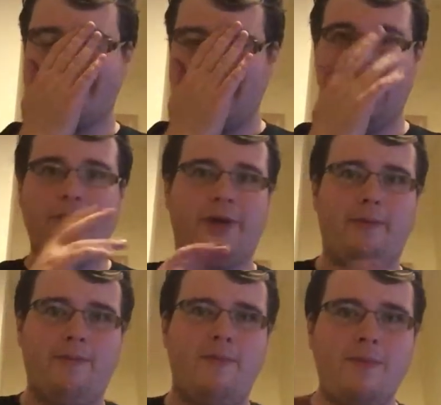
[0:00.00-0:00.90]
Anyway,
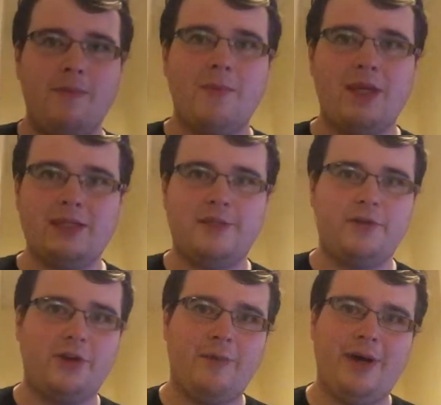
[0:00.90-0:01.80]
that's enough
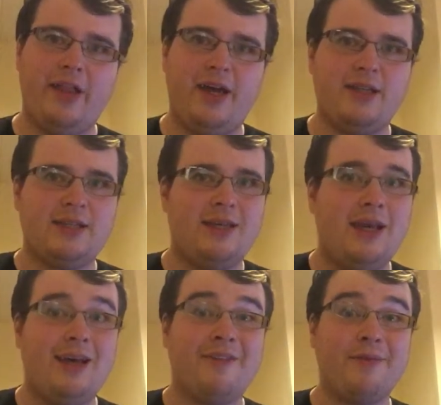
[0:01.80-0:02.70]
talking about that.
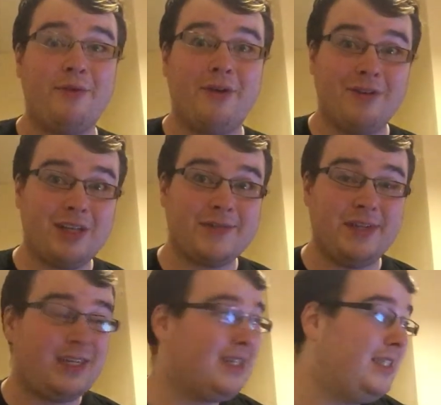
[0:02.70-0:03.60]
I've been recording this for
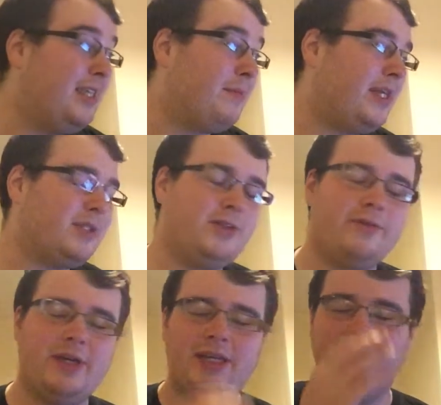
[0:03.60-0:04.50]
19 minutes
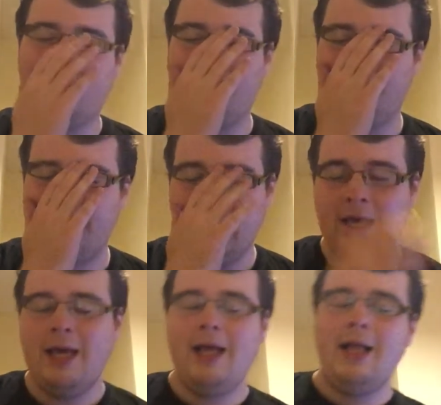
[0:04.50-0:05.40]
already, good lord.
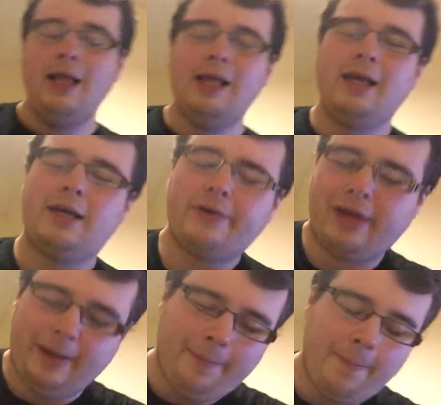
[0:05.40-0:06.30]

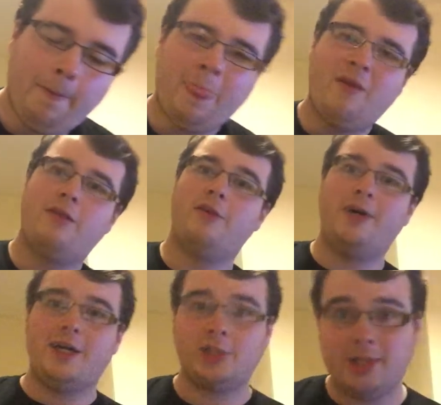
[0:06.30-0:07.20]
Okay, The
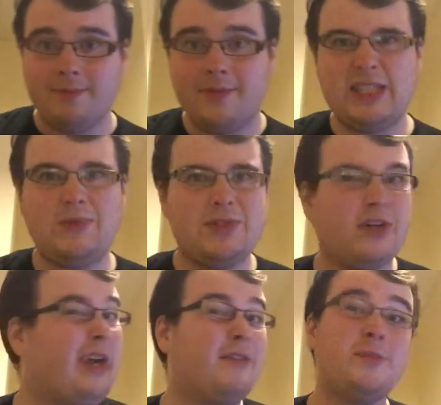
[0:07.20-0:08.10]
Martian. This one's not
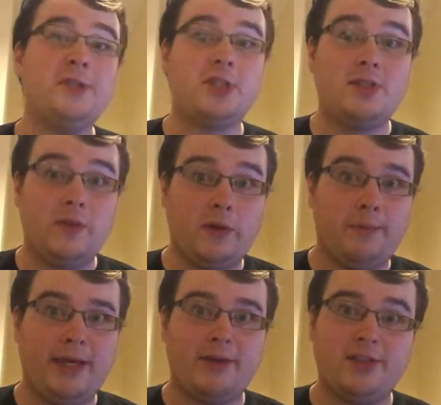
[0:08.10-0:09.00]
going to have as much to talk
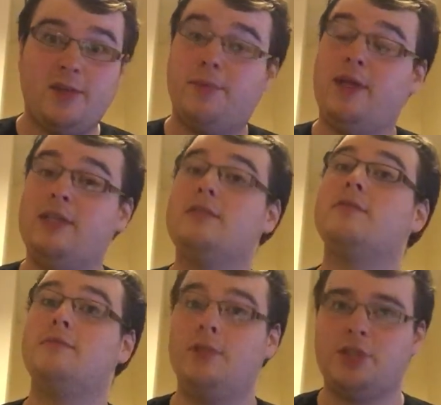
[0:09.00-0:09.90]
about because the plot
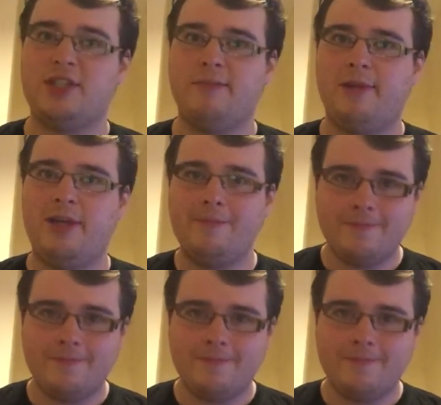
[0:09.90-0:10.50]
is much simpler.